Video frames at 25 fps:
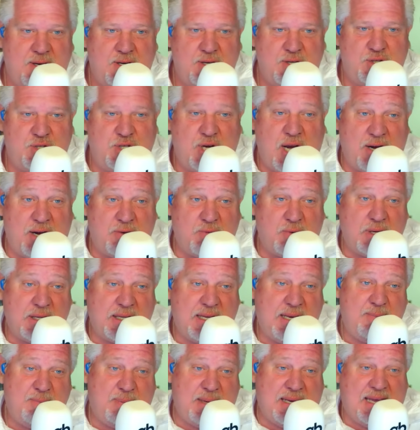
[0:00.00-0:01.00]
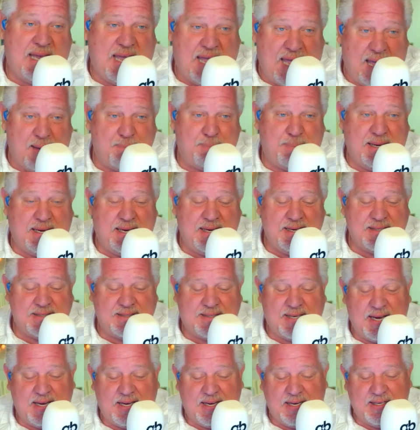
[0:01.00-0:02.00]
generally be happy and
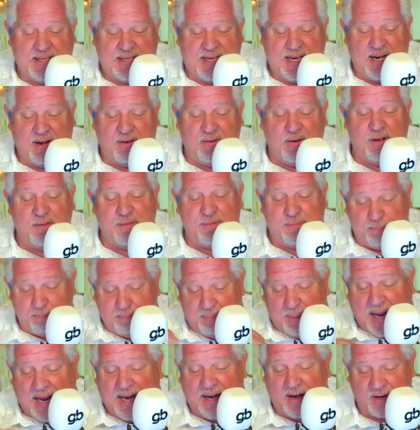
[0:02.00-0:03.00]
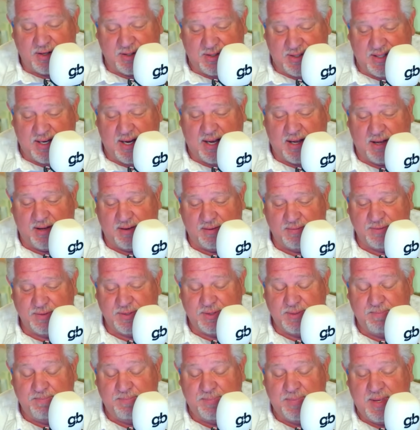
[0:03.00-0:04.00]
taken care of by ourselves.